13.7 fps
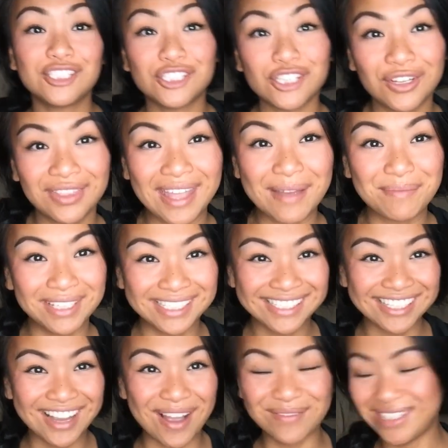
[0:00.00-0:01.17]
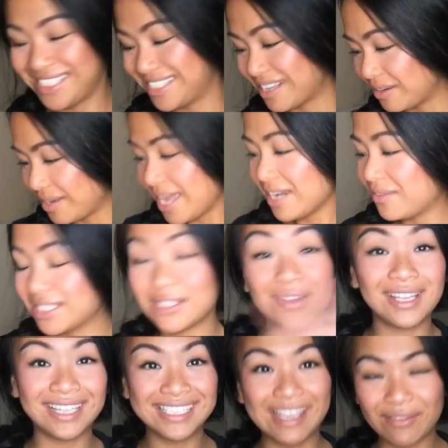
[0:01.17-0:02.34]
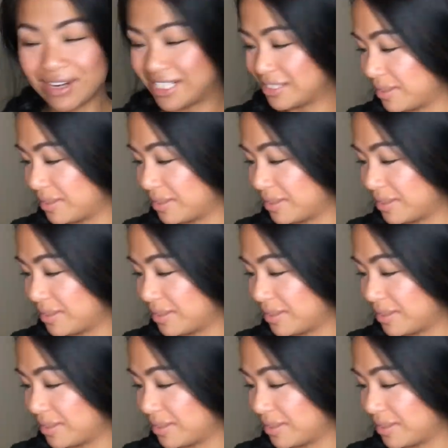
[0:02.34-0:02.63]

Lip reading: shirt that Melissa got me. So anyways, okay, let's get right